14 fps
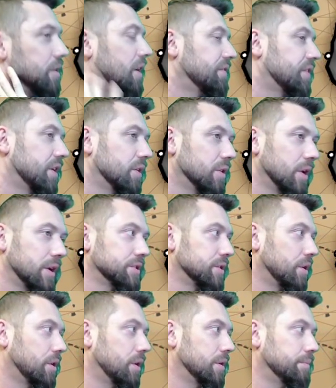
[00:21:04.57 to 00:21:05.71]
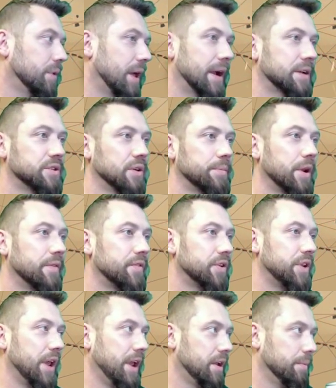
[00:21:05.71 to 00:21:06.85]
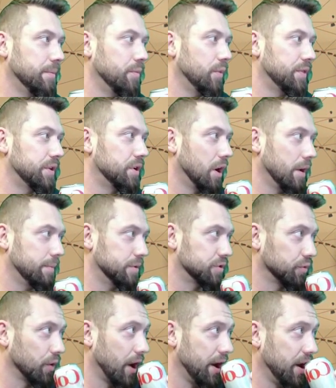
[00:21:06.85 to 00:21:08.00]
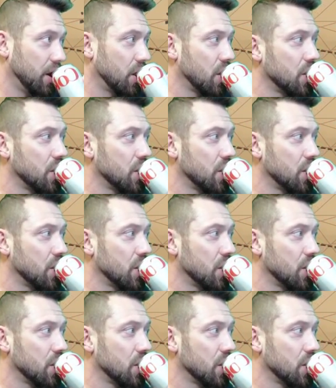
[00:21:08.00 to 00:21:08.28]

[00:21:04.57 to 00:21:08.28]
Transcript: have kill lines on black, so I'm going to have to take them when the time is right.